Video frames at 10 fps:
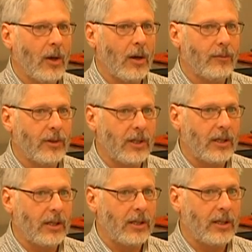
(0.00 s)
of
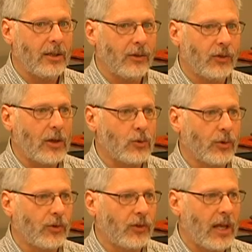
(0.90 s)
the
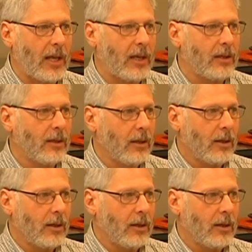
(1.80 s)
Central State